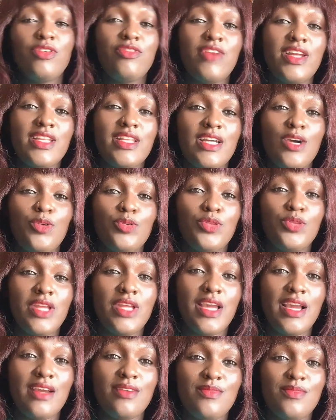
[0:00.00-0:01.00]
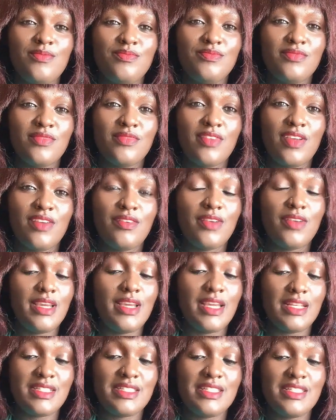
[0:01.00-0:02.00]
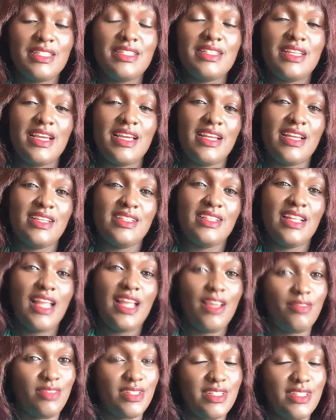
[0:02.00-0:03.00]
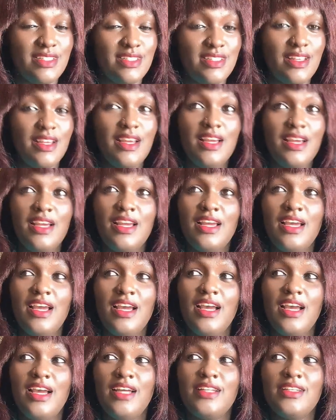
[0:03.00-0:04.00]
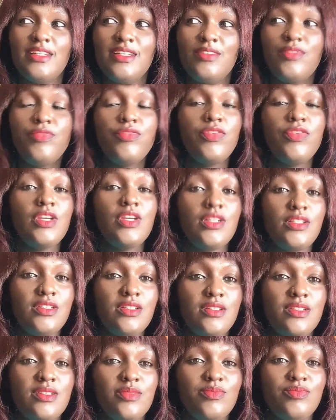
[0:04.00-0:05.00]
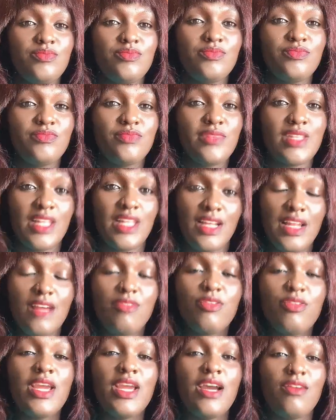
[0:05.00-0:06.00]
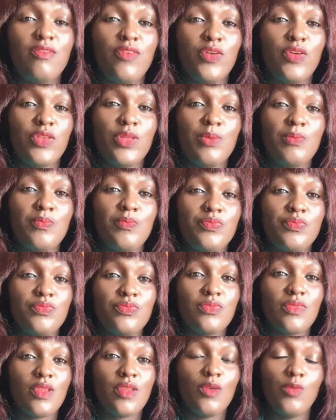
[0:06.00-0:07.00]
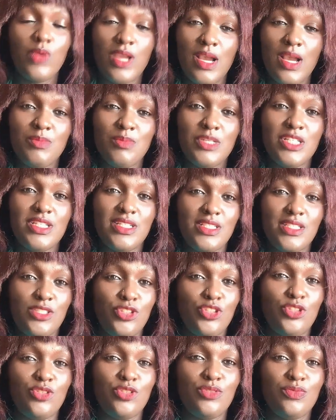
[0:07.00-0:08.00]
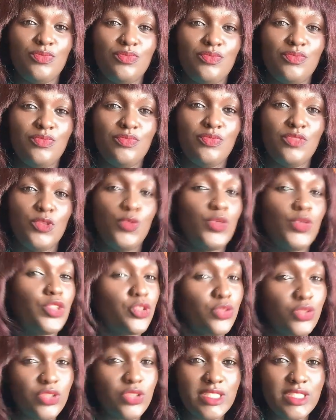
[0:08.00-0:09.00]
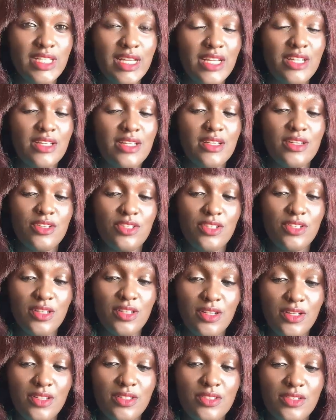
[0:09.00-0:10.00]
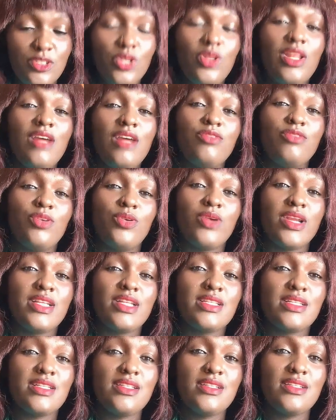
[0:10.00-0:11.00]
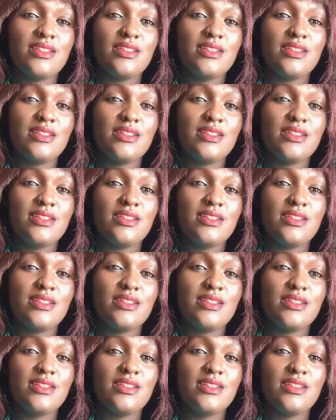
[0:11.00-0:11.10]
father out there gets it and love it and feel the love we have for them. We appreciate you. We do not take your love for granted.